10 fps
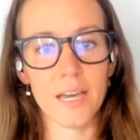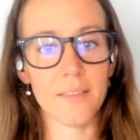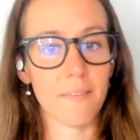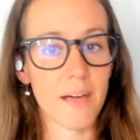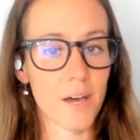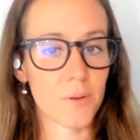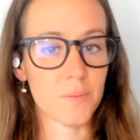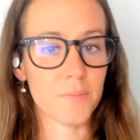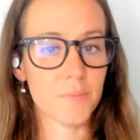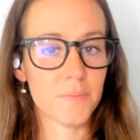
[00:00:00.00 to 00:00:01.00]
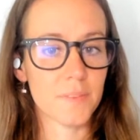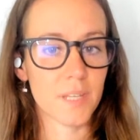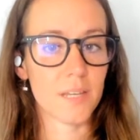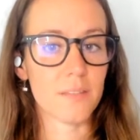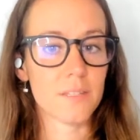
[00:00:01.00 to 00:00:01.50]
and loud,
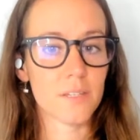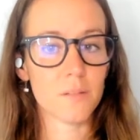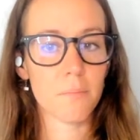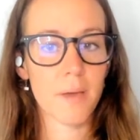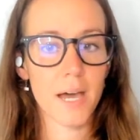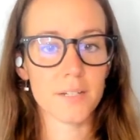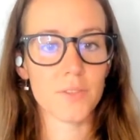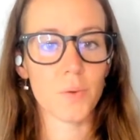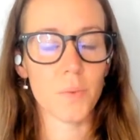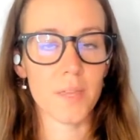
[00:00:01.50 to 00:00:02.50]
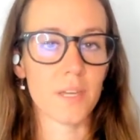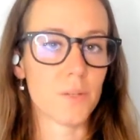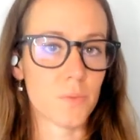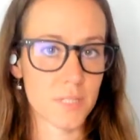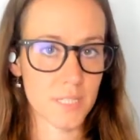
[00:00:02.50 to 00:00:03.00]
and this could impact the way that
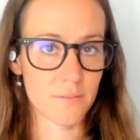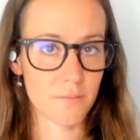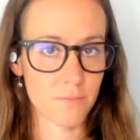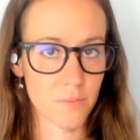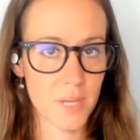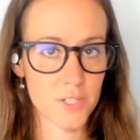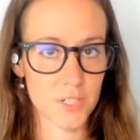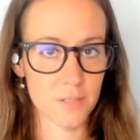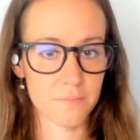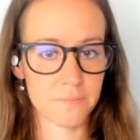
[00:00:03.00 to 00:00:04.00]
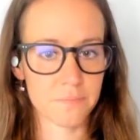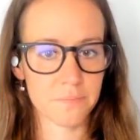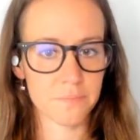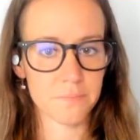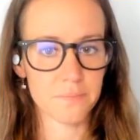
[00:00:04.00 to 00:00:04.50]
you receive information.
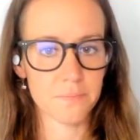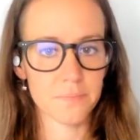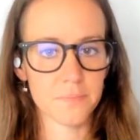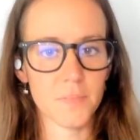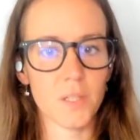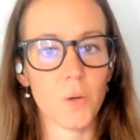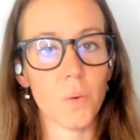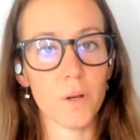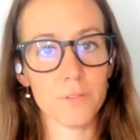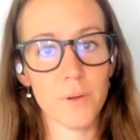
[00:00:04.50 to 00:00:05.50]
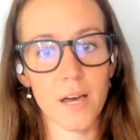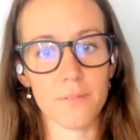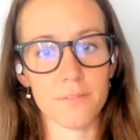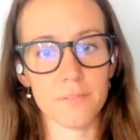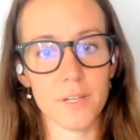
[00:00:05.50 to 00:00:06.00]
Or if you
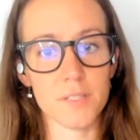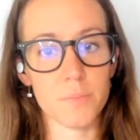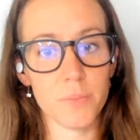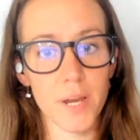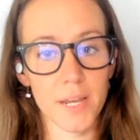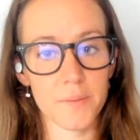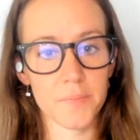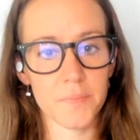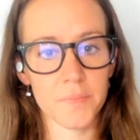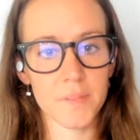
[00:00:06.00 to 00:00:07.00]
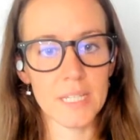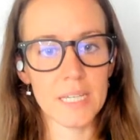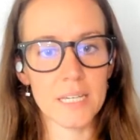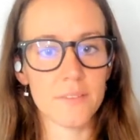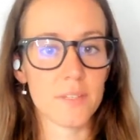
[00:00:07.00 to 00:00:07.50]
have a sprain,
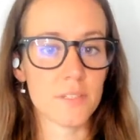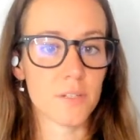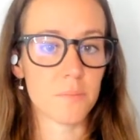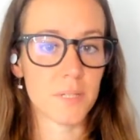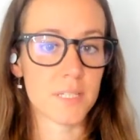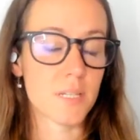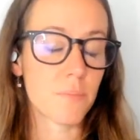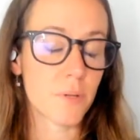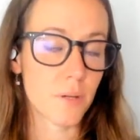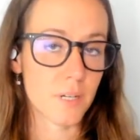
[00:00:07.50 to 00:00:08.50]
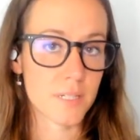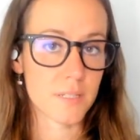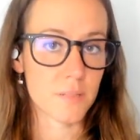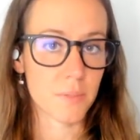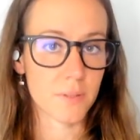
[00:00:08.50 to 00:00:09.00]
this could be a temporary
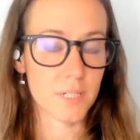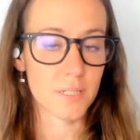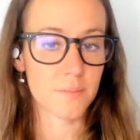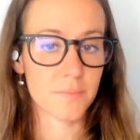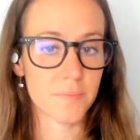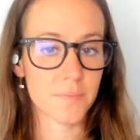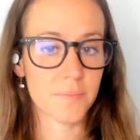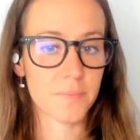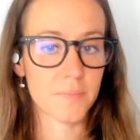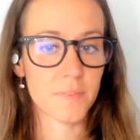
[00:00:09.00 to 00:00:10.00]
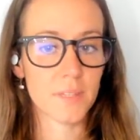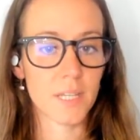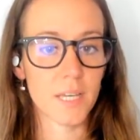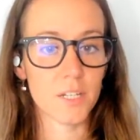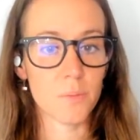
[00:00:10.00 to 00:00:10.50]
disability,
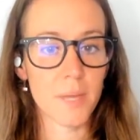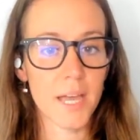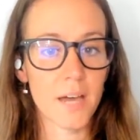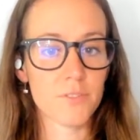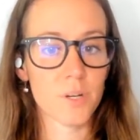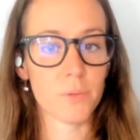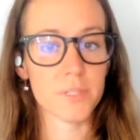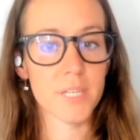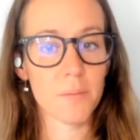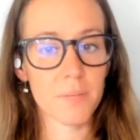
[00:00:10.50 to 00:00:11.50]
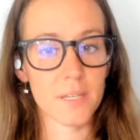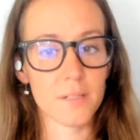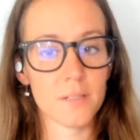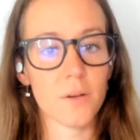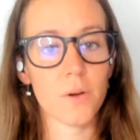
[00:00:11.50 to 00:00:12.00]
and you may have trouble
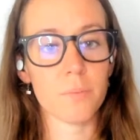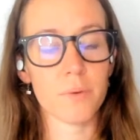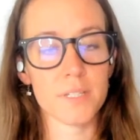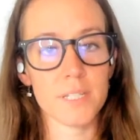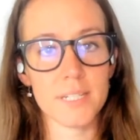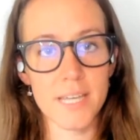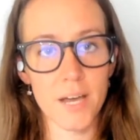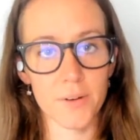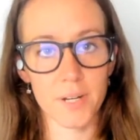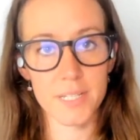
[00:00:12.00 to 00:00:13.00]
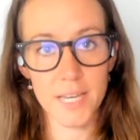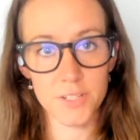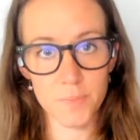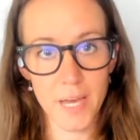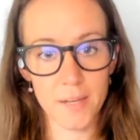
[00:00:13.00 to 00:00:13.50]
typing or pressing down on a
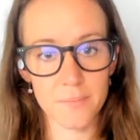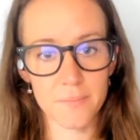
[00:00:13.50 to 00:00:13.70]
touchpad.